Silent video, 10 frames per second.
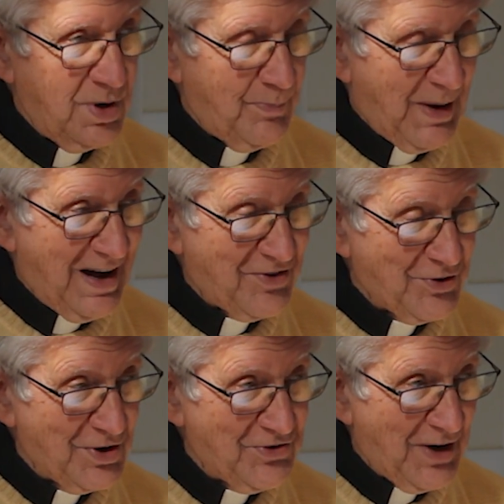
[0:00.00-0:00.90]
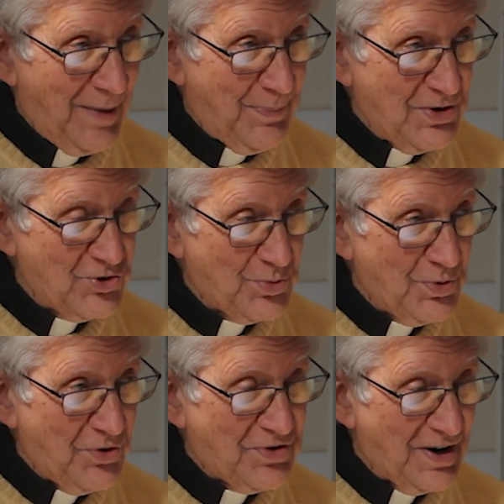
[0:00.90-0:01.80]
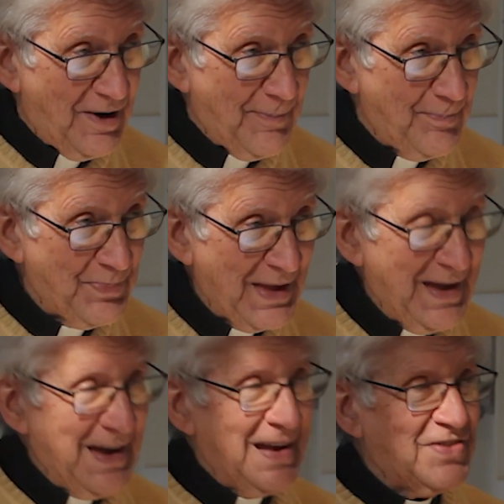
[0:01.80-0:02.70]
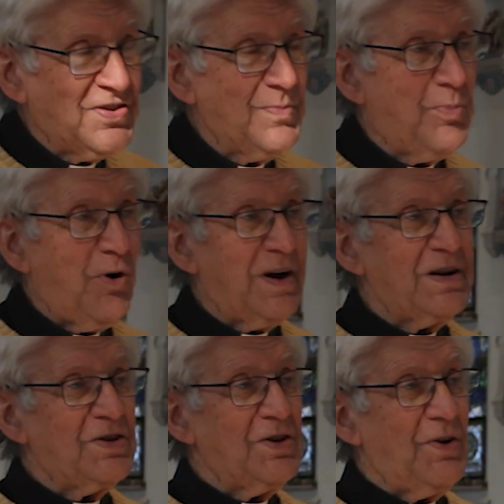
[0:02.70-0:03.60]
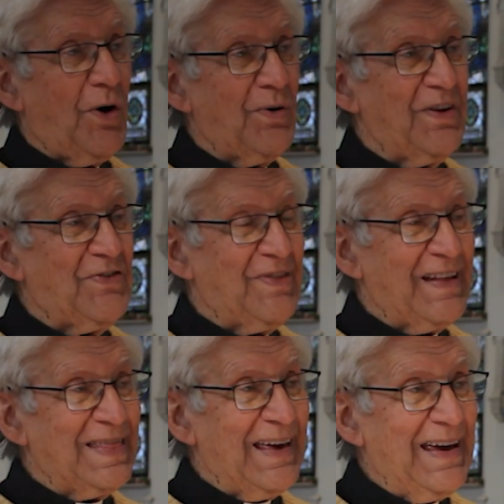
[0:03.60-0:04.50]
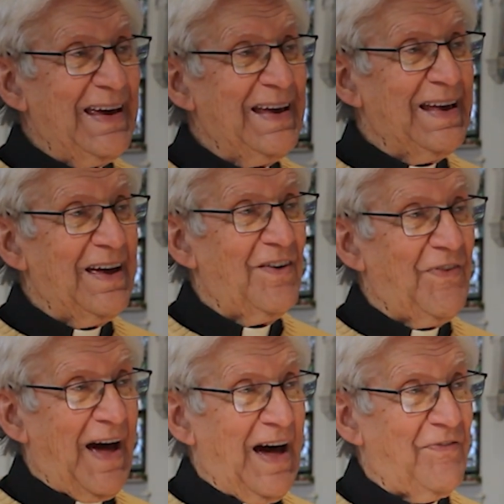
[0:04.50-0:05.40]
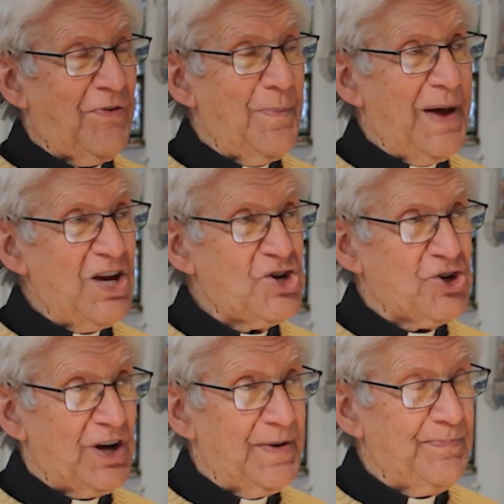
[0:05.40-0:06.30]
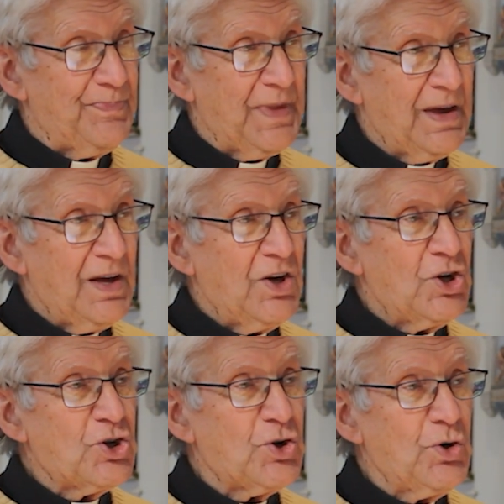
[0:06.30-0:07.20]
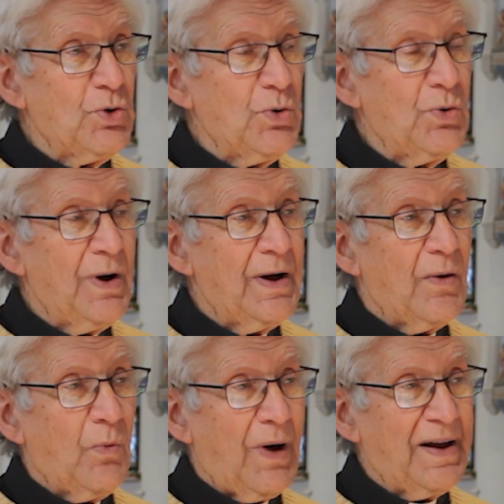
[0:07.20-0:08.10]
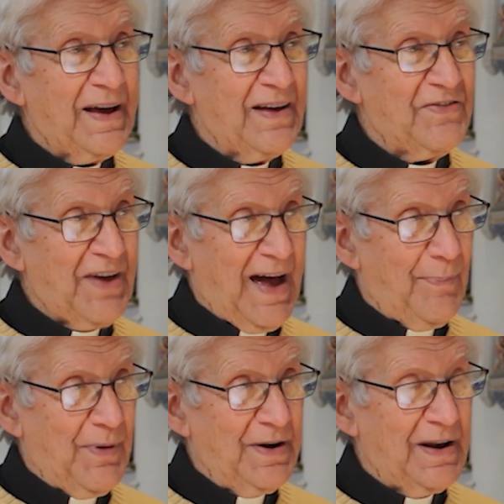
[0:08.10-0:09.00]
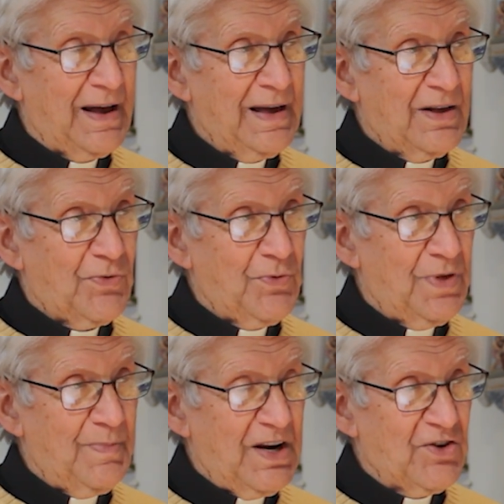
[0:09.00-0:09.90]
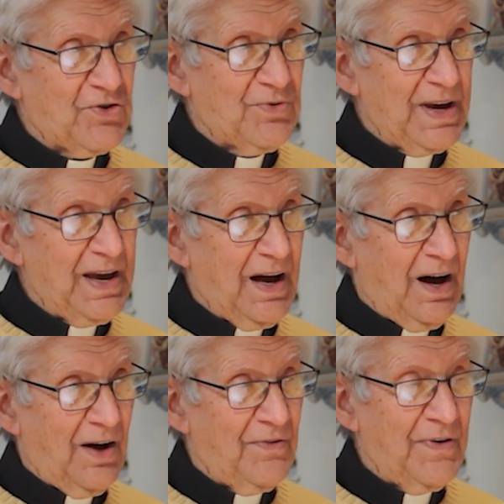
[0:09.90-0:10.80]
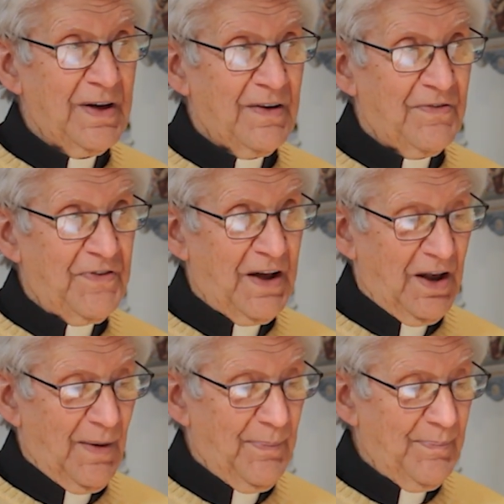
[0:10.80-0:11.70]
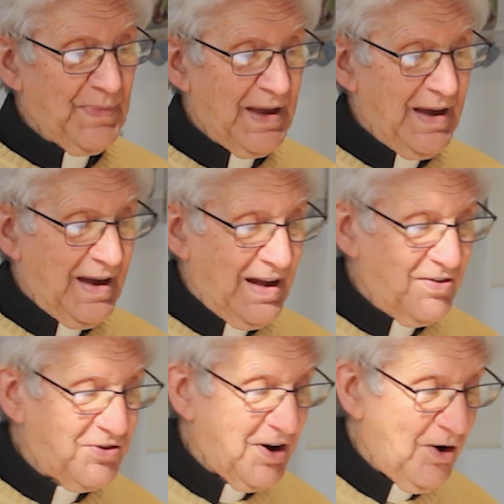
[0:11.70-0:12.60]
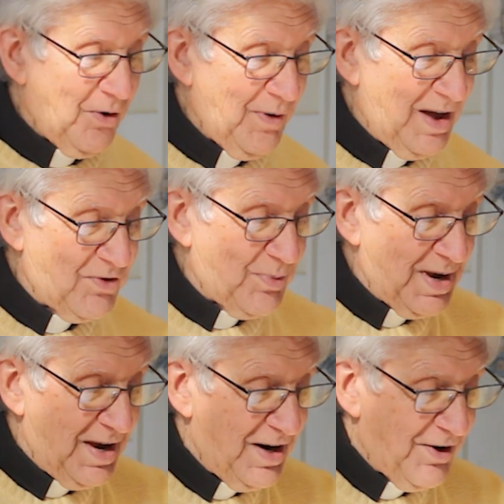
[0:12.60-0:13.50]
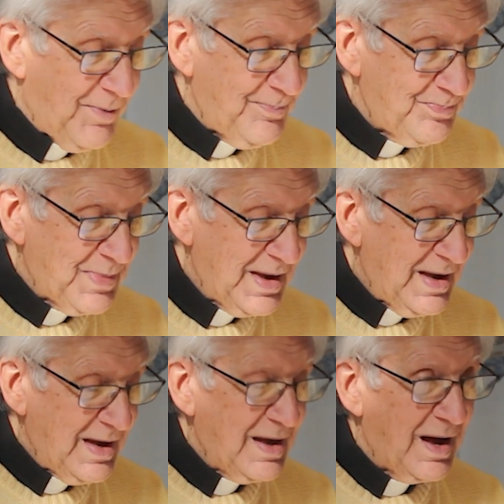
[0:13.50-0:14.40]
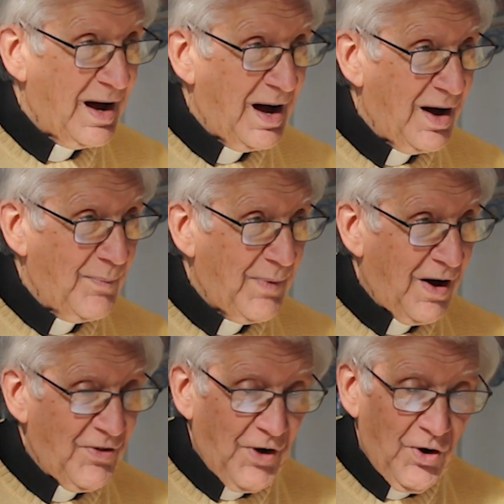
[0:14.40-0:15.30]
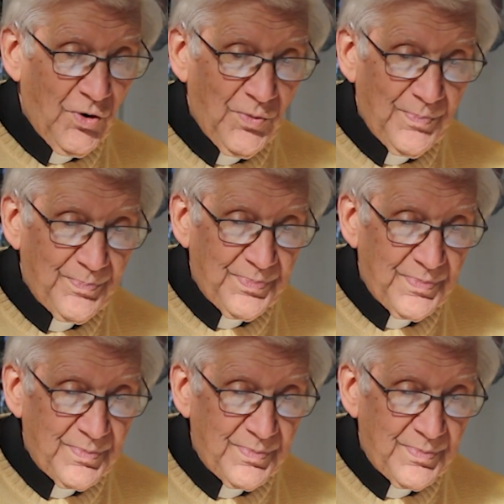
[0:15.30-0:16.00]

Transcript: apostles up in Jerusalem, it's important to notice that they give affirmation to what has happened through the ministry of Philip. And so, as we hear, although